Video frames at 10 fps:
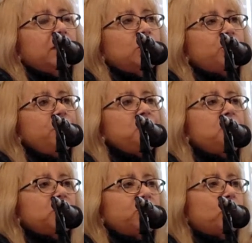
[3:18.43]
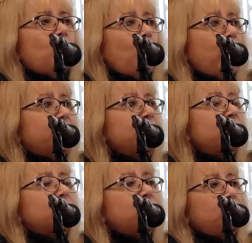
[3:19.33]
Joe's mission
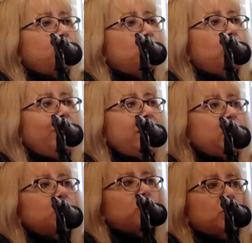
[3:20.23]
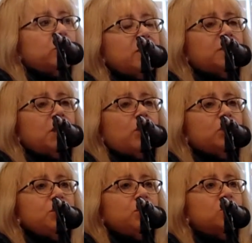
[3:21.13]
was to make sure that the
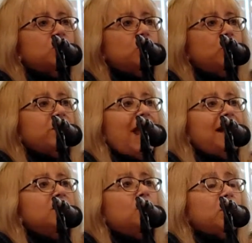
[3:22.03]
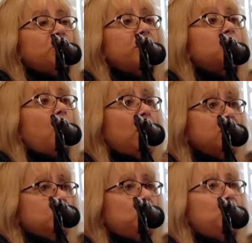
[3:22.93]
cartoons looked as much as
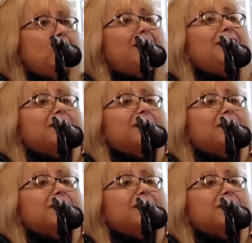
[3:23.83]
possible,